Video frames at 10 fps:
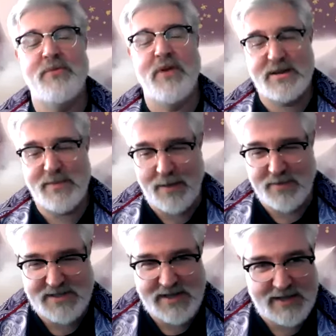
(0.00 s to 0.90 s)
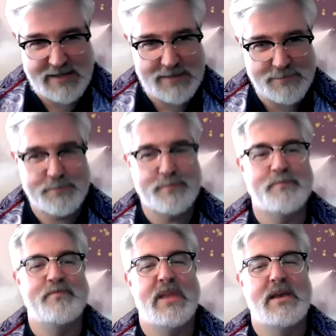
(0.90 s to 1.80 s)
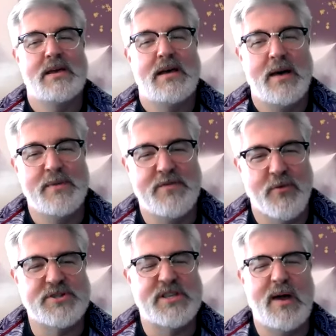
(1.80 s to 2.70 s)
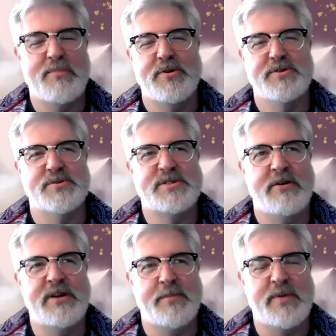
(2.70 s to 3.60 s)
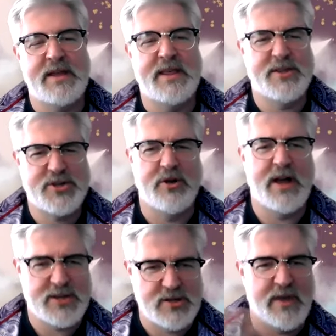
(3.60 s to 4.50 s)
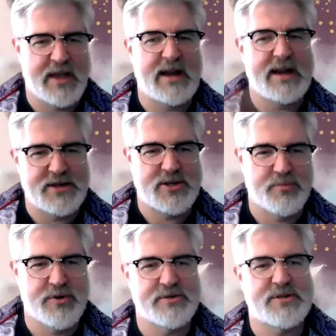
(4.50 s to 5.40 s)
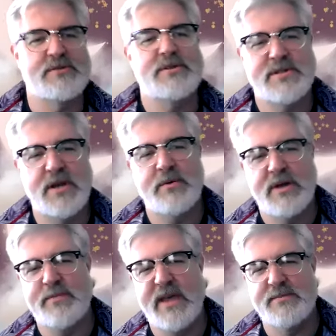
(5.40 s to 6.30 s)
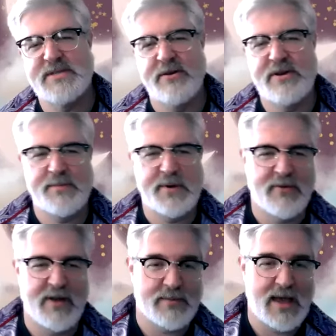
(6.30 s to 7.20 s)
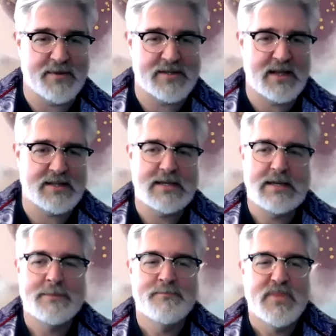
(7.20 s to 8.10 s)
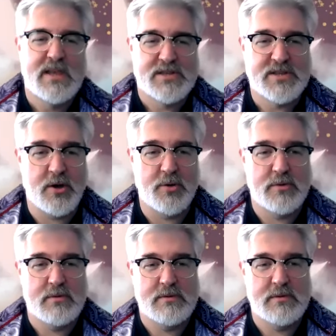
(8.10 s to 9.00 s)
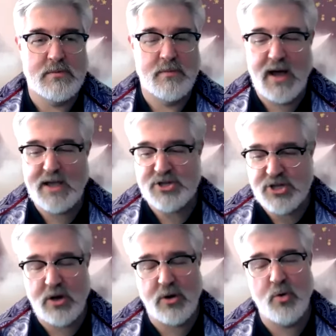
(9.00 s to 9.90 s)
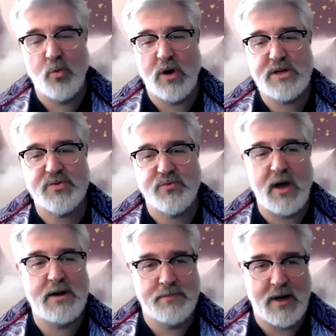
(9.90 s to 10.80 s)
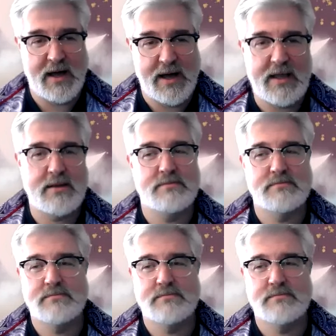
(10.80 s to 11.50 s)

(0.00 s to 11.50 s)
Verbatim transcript: and random happenstance. I believe originally my producer was Serendipity, and then the show got too big and I needed two producers. So it became Serendipity and Random Happenstance. So my show was run by